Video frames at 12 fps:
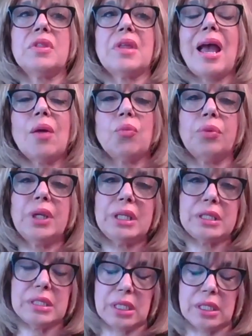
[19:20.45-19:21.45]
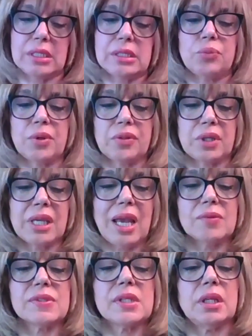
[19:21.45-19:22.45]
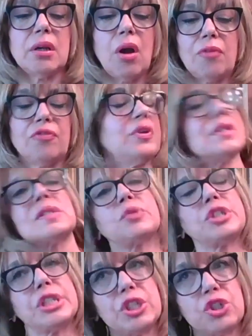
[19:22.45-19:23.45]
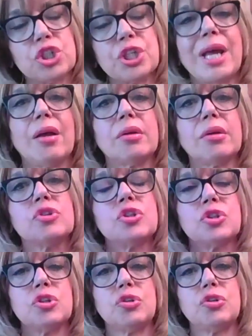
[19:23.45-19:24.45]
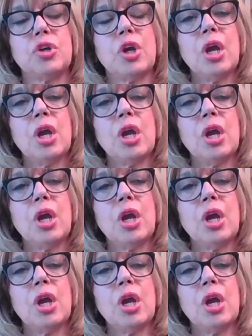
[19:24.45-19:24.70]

that we did with the counseling office, we reached out to